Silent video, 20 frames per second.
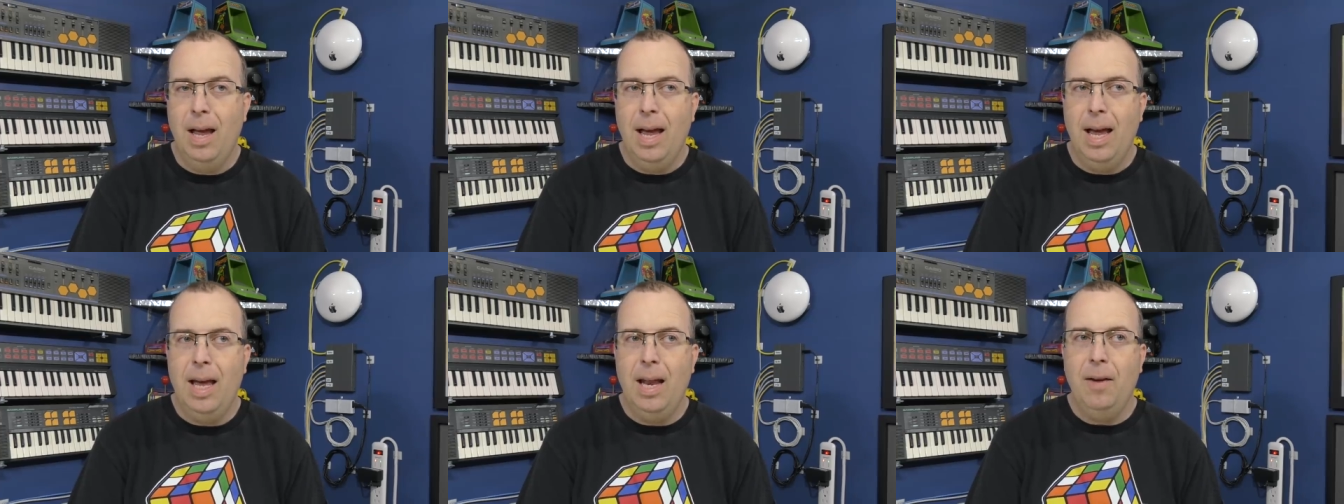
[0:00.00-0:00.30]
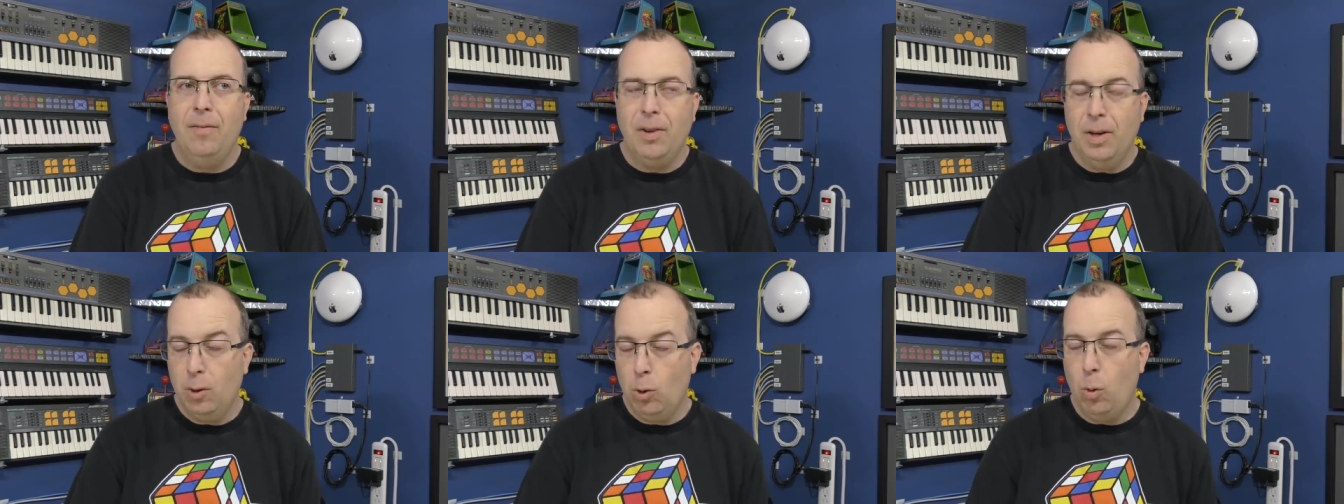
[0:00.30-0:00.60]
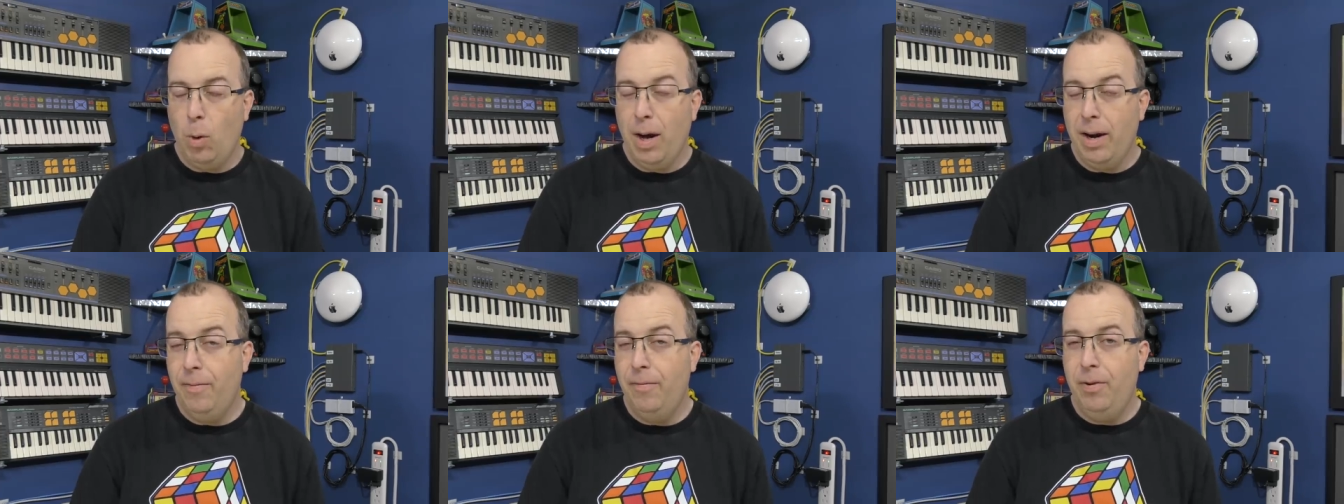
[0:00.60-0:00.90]
And I've done
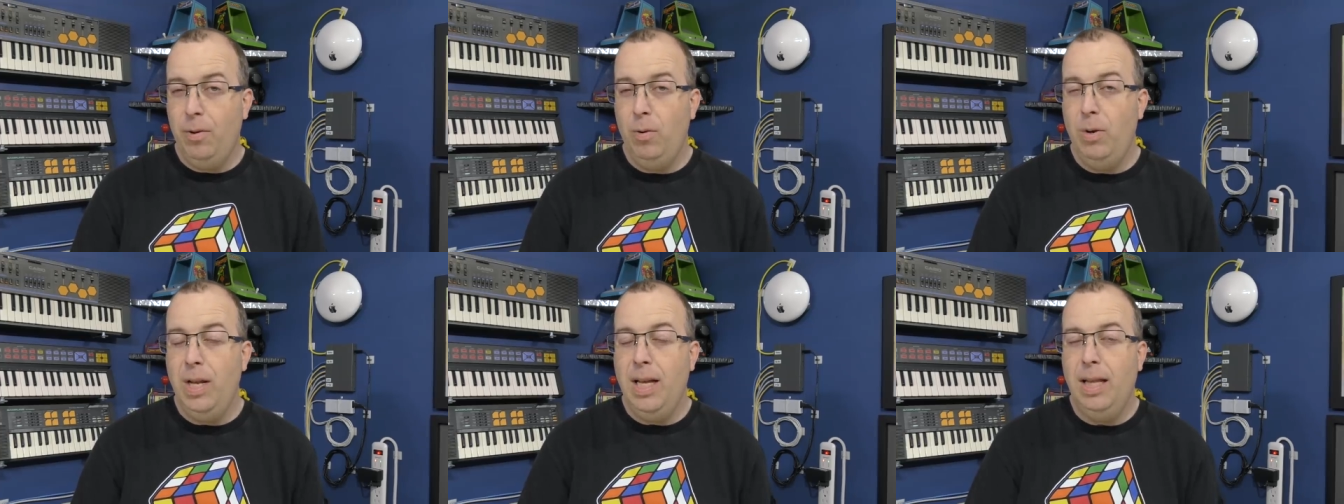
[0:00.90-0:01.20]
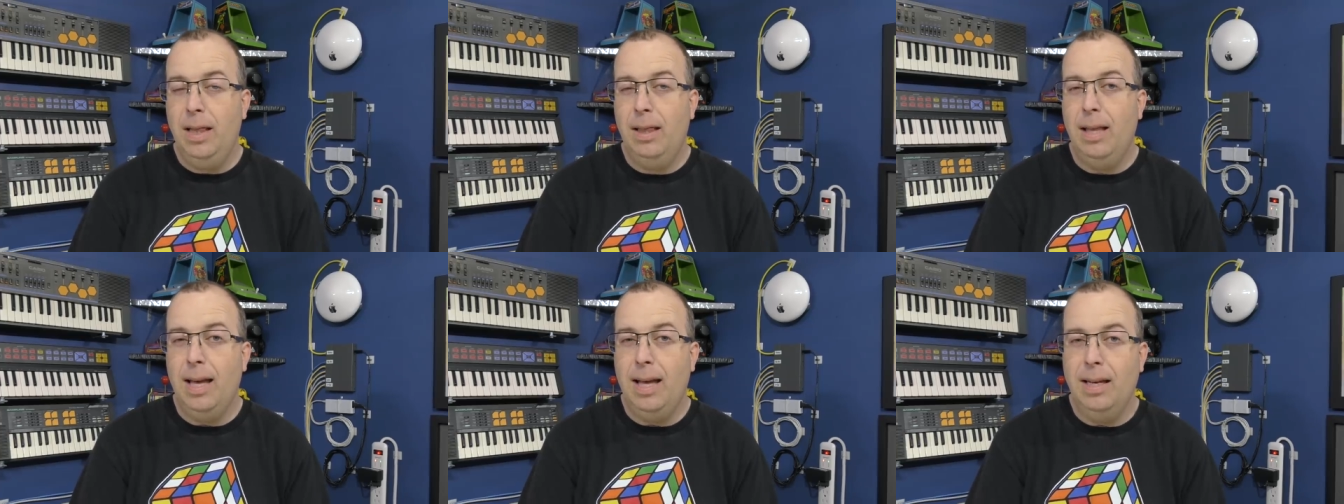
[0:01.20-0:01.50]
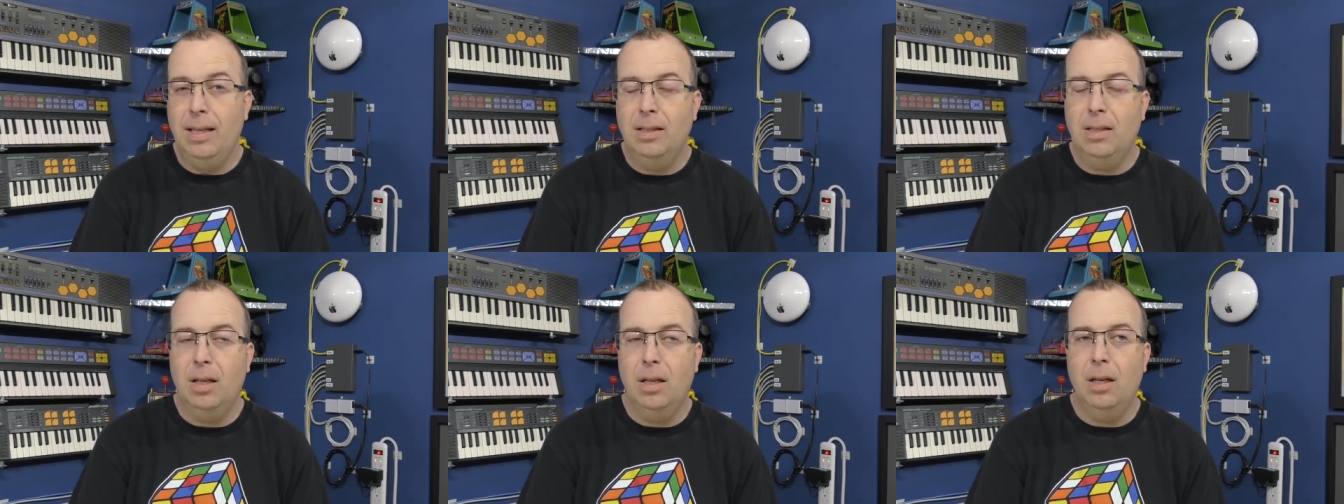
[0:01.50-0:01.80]
quite a few neat
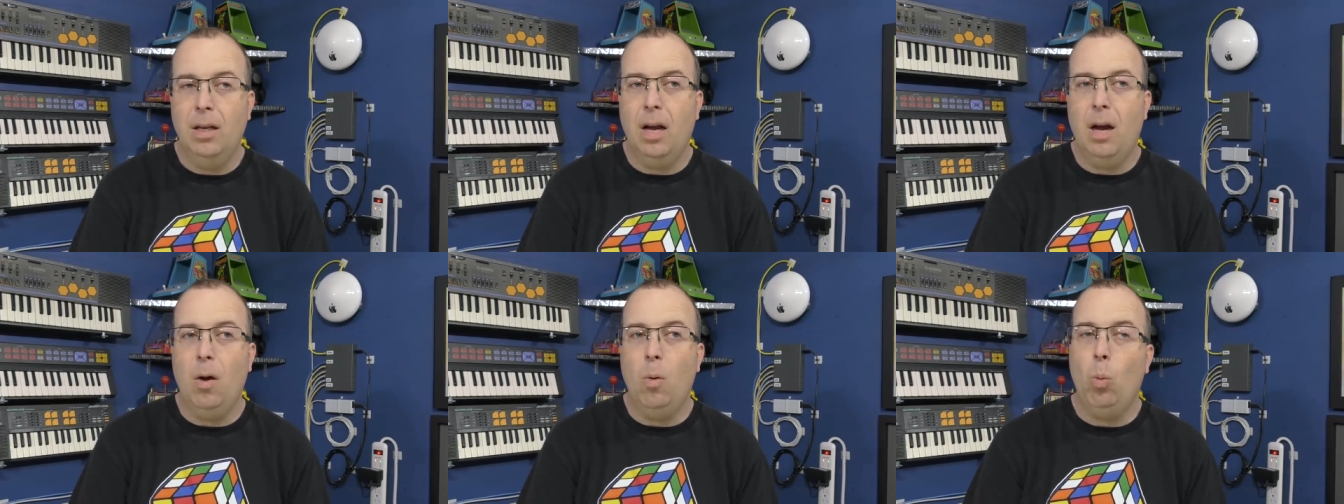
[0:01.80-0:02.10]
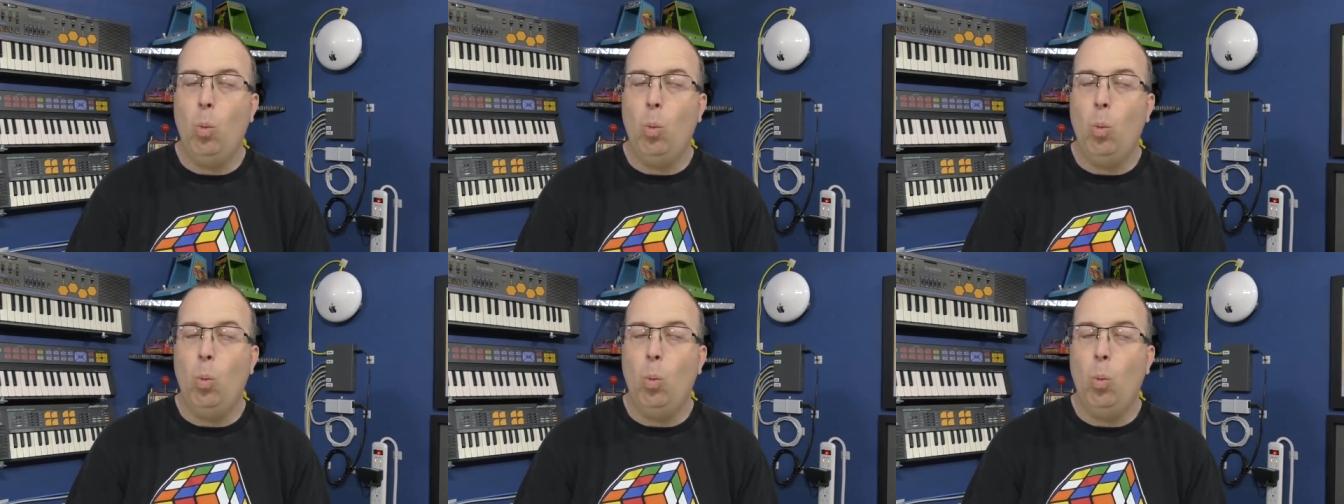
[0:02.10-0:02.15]
things. And uh,